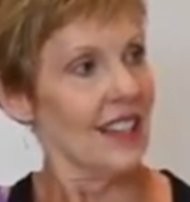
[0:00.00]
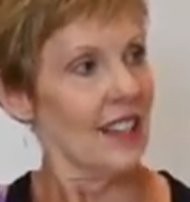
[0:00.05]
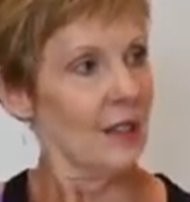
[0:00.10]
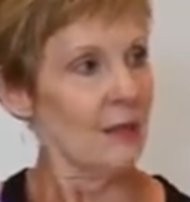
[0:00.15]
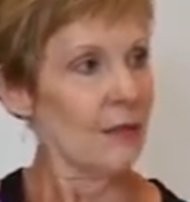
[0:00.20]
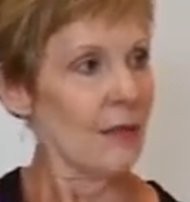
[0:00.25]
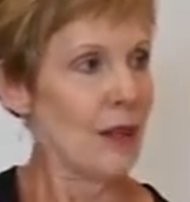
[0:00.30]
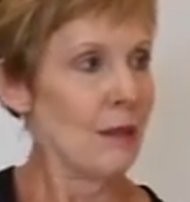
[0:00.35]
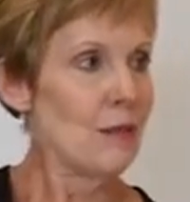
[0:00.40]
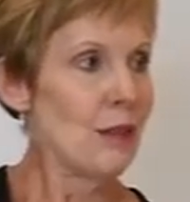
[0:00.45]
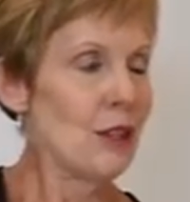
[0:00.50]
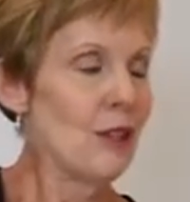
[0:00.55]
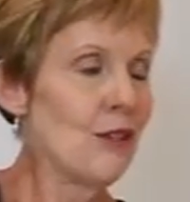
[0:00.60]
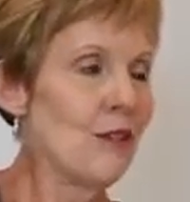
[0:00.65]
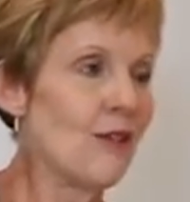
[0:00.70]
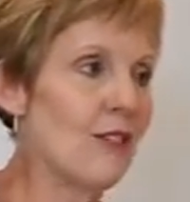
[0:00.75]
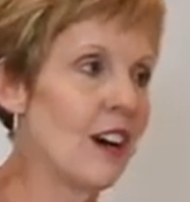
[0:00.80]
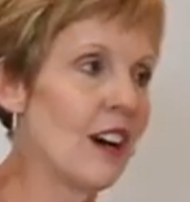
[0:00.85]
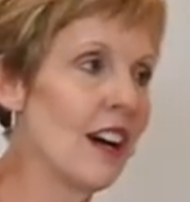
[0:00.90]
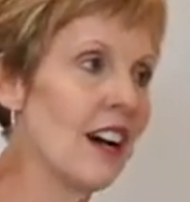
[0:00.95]
Maybe you
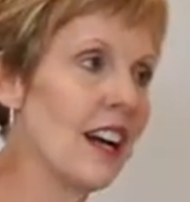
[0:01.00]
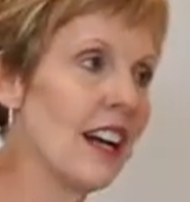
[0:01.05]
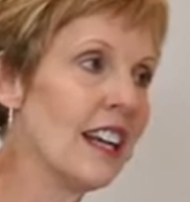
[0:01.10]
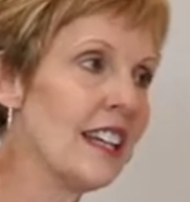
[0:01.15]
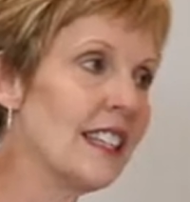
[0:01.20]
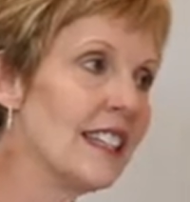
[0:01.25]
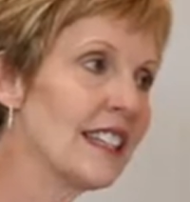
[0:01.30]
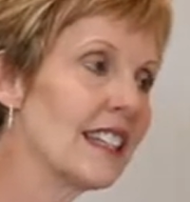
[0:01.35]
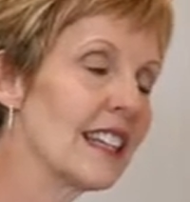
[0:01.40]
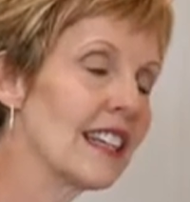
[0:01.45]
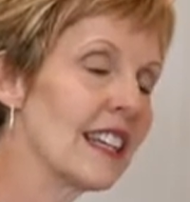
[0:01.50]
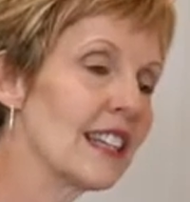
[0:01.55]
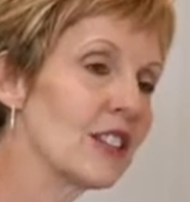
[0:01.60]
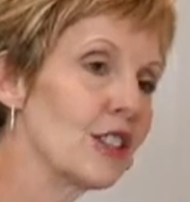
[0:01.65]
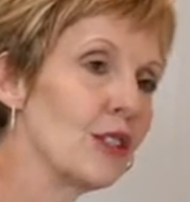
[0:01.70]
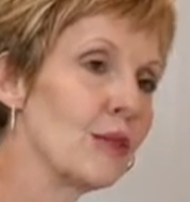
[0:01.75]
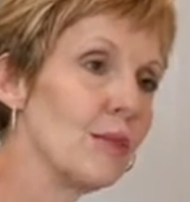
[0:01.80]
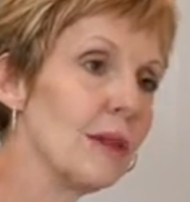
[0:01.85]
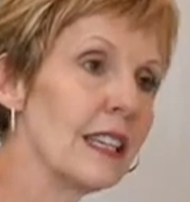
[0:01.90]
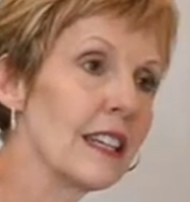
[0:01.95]
find as
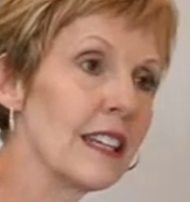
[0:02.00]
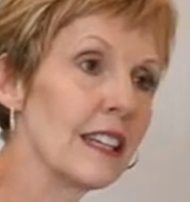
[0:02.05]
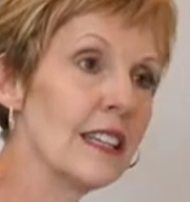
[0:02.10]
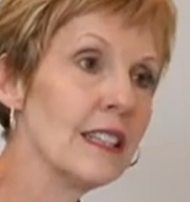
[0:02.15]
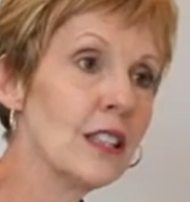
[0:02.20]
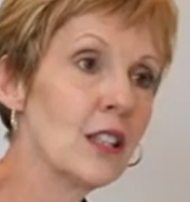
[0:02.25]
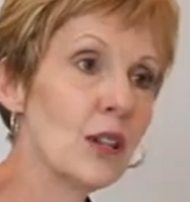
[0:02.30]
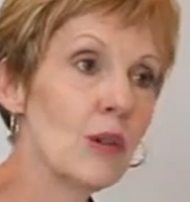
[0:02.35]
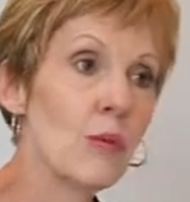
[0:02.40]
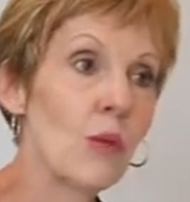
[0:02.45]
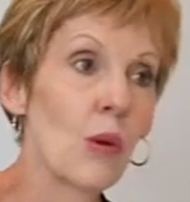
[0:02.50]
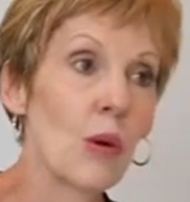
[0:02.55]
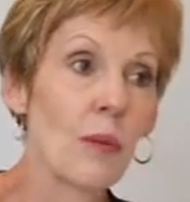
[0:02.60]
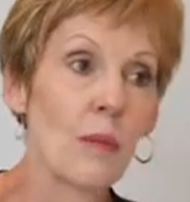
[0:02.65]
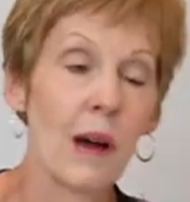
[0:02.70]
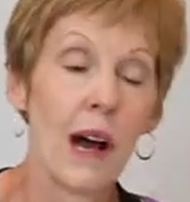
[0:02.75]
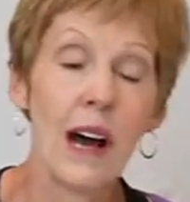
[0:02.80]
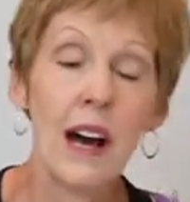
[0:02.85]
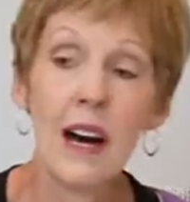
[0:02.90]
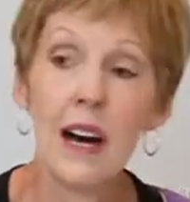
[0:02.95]
you begin to warm
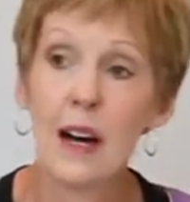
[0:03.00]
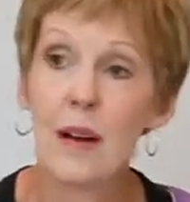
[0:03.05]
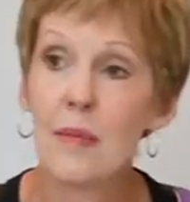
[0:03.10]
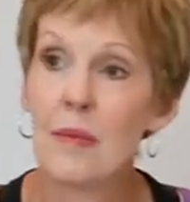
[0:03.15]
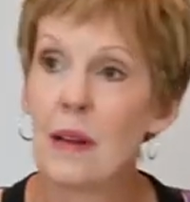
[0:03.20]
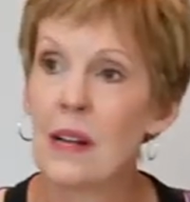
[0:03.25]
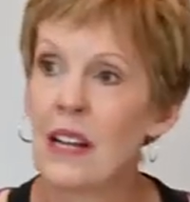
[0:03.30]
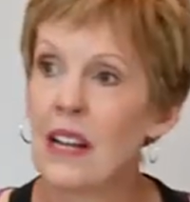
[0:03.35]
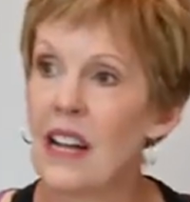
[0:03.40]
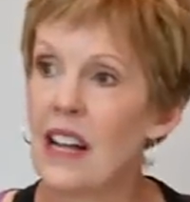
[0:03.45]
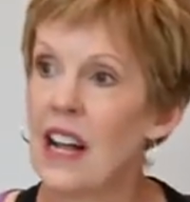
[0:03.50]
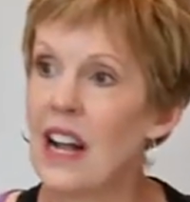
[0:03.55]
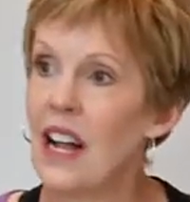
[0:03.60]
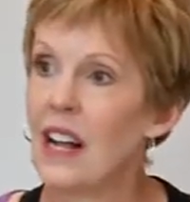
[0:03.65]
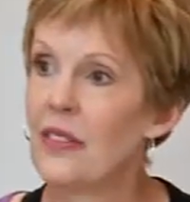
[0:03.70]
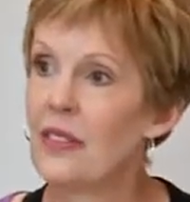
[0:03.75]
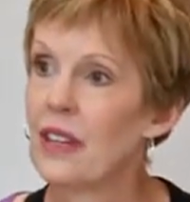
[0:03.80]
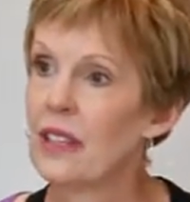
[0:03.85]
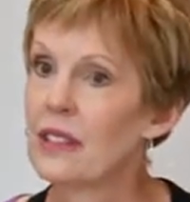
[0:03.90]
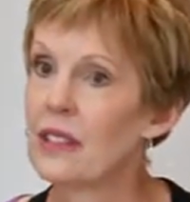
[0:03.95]
up
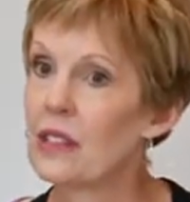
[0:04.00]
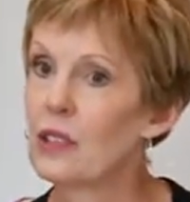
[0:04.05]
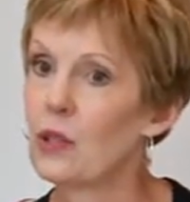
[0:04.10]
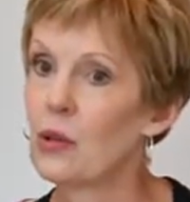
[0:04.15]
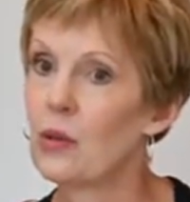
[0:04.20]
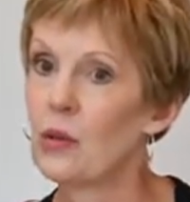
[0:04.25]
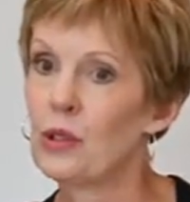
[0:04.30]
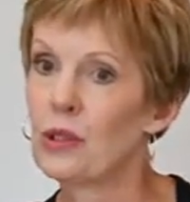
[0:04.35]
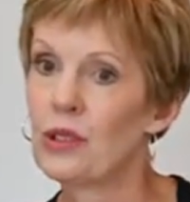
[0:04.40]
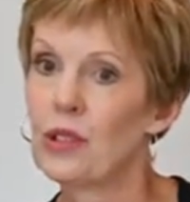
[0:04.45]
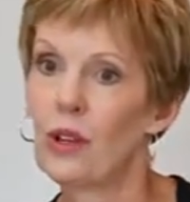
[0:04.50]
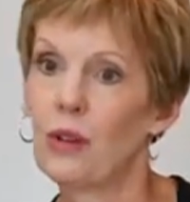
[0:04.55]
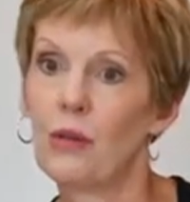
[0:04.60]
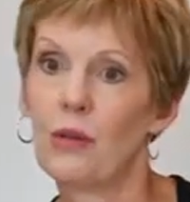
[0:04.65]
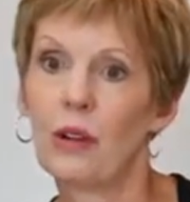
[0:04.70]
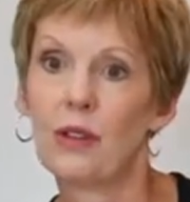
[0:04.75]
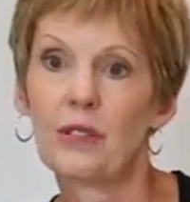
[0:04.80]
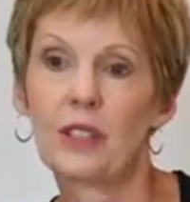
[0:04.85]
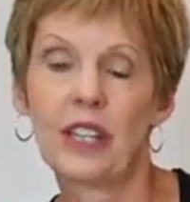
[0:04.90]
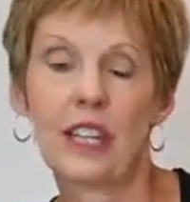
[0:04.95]
that the torso
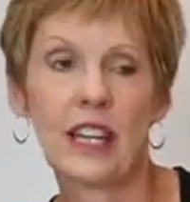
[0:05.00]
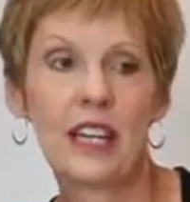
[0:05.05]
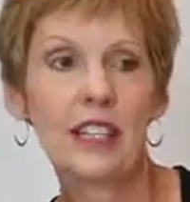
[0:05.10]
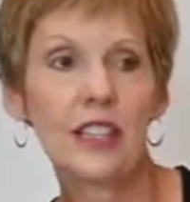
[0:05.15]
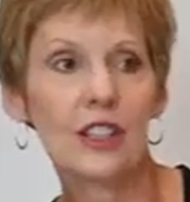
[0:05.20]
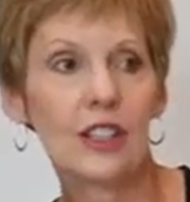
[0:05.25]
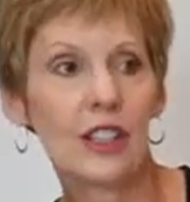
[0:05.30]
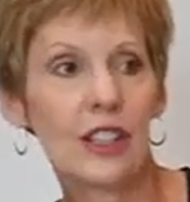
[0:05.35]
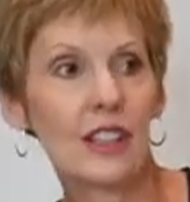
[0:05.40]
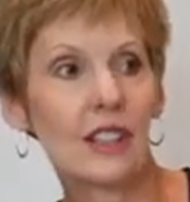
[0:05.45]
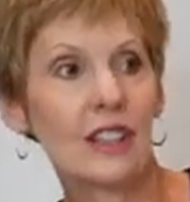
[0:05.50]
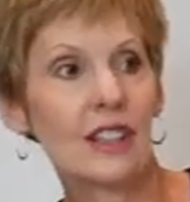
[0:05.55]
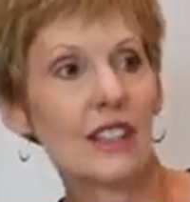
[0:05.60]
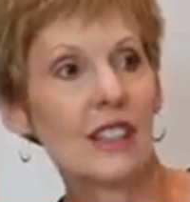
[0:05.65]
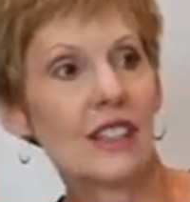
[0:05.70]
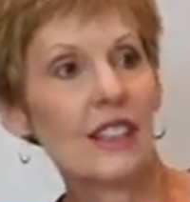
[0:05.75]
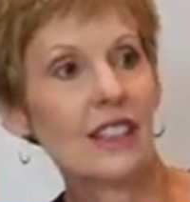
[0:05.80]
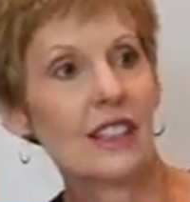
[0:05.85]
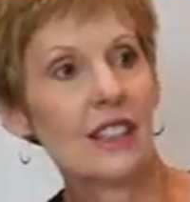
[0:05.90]
rotation,